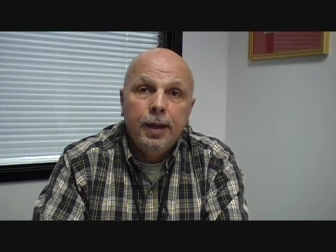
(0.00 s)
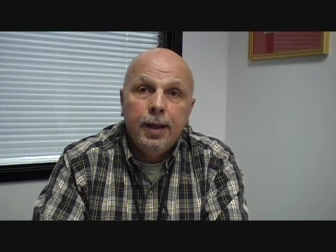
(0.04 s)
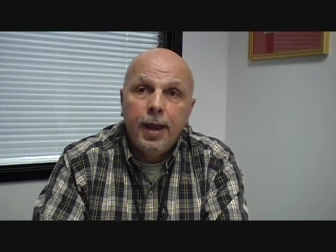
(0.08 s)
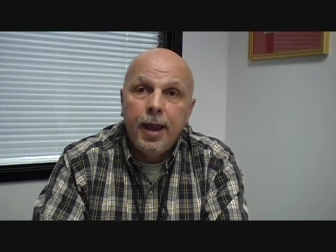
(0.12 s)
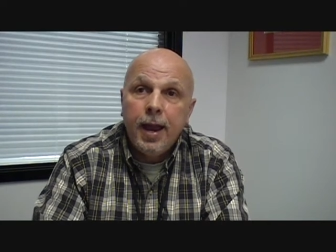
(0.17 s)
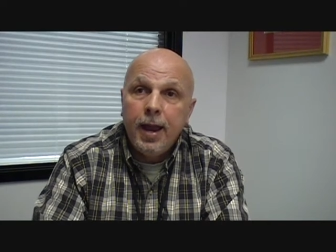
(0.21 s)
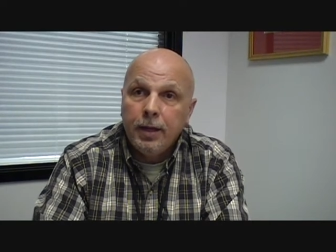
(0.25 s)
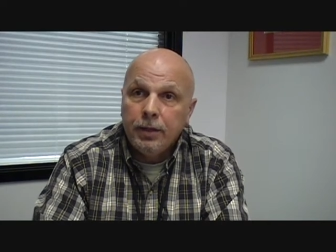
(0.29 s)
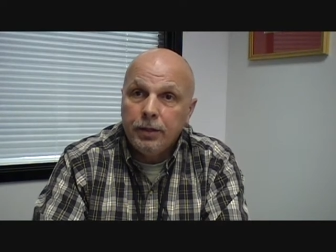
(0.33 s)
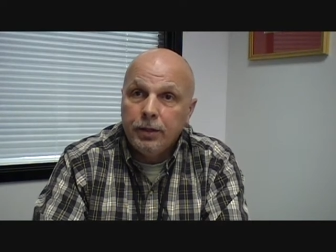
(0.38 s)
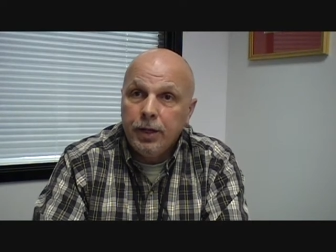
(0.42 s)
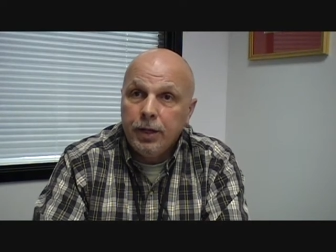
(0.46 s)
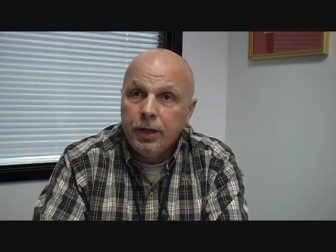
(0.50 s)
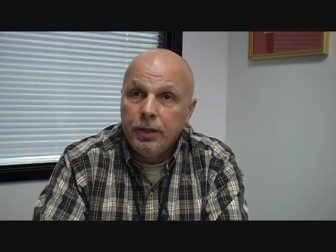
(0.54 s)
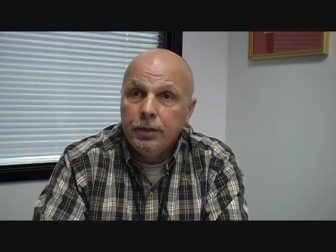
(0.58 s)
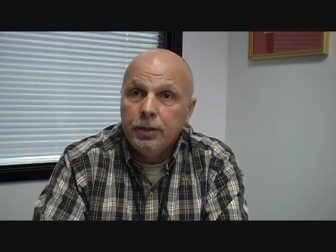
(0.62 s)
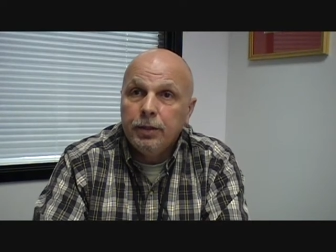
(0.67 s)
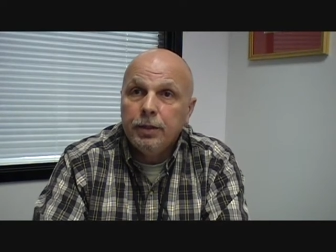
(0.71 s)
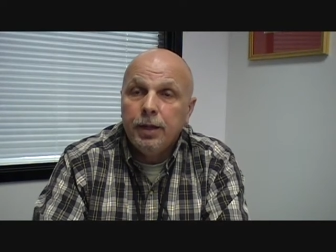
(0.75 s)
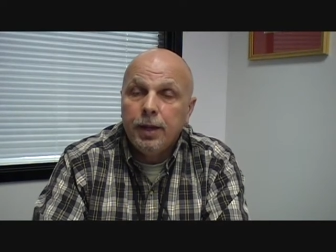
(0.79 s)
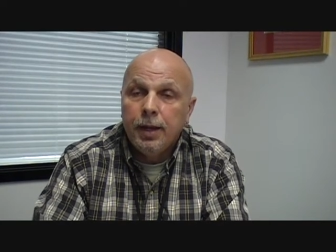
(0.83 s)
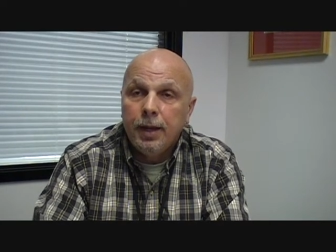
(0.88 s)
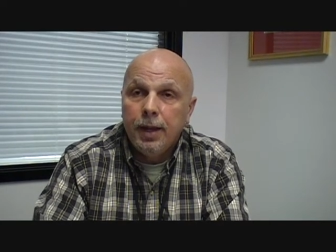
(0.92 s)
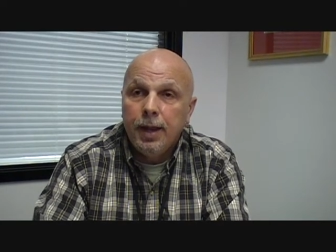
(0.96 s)

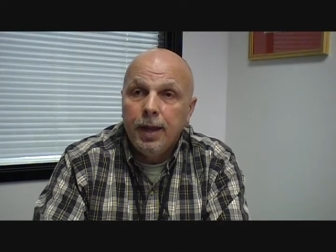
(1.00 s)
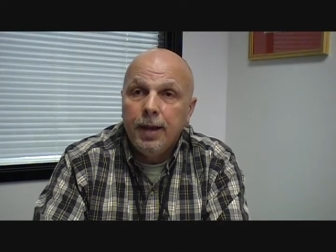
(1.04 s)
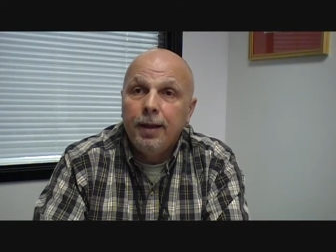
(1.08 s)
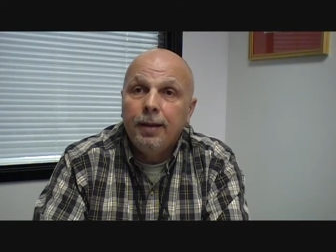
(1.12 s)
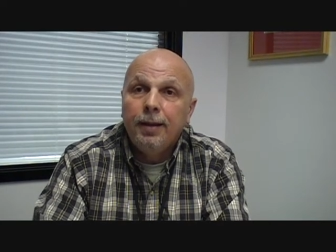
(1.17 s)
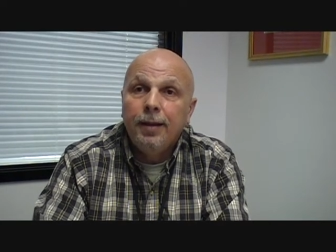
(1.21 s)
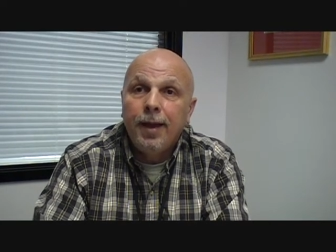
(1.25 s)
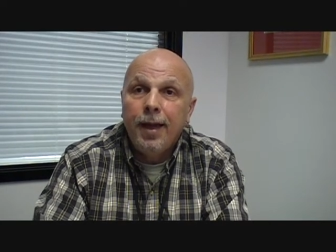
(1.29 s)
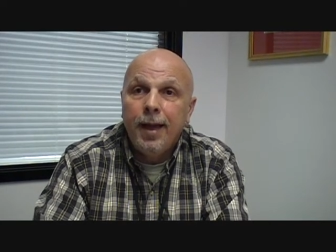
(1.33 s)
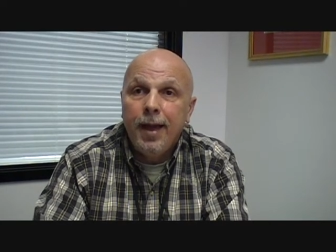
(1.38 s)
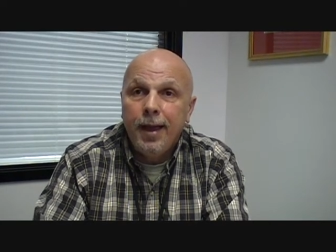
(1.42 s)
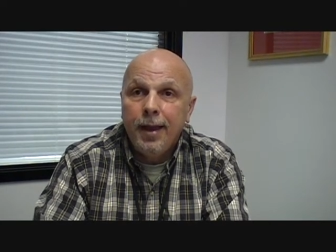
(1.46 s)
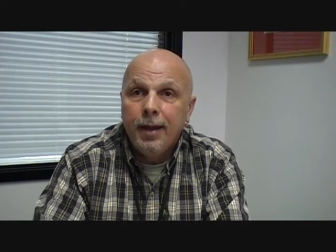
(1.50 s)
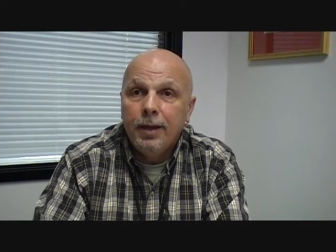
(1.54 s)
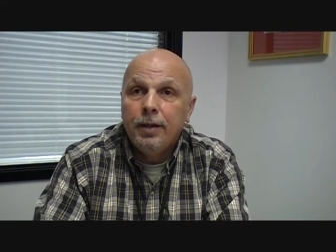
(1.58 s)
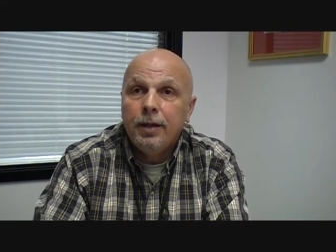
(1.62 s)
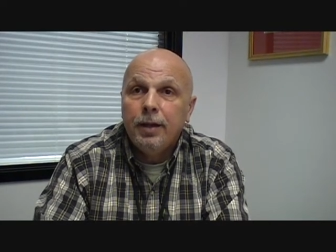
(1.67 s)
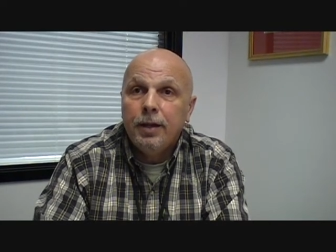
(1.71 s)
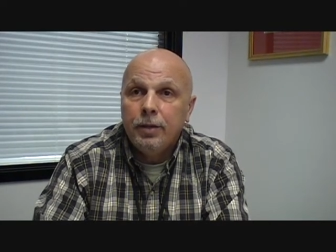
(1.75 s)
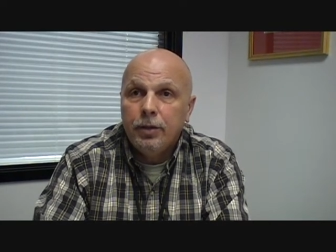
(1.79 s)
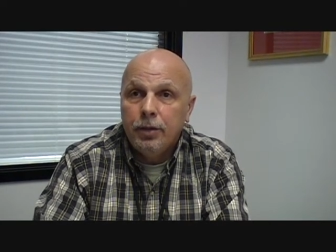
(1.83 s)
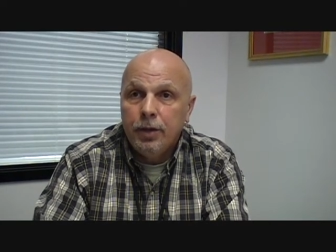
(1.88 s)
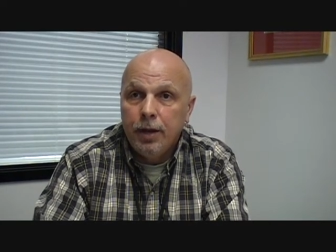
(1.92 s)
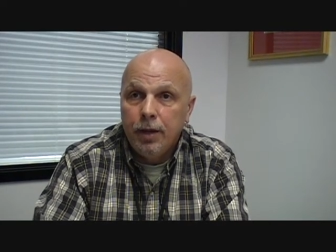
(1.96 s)
accessed and
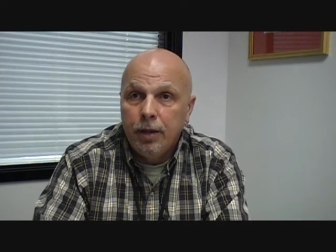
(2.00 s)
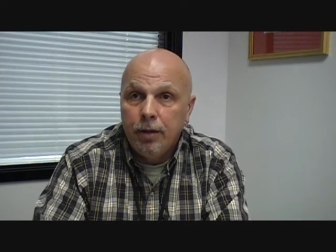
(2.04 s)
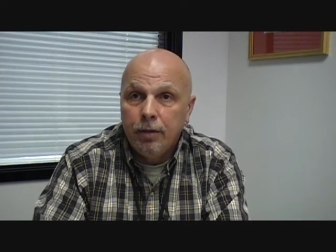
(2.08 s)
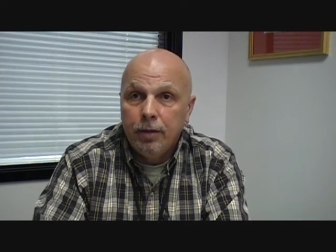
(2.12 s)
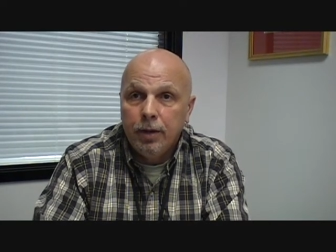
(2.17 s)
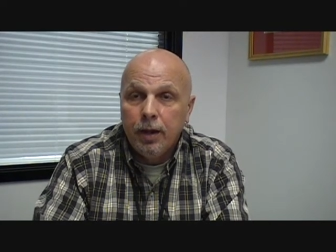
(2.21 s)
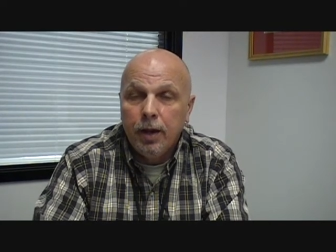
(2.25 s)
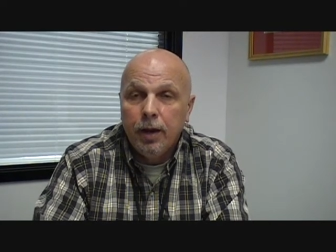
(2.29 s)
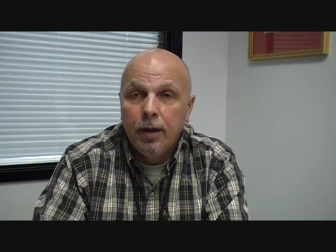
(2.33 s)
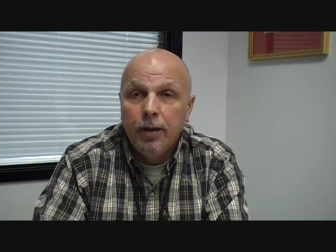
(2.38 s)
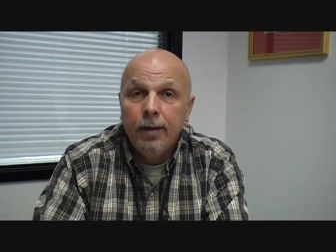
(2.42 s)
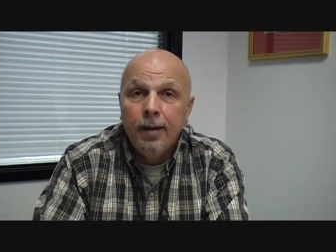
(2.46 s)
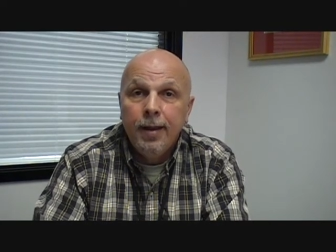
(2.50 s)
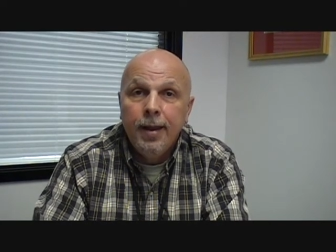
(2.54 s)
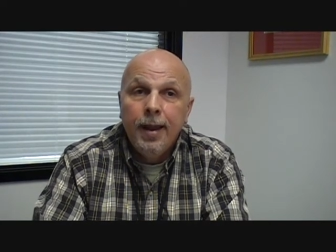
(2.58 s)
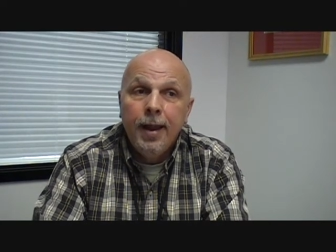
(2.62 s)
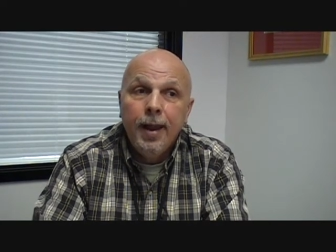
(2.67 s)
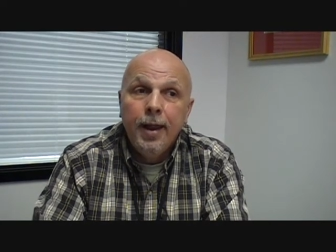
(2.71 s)
aligned into healthcare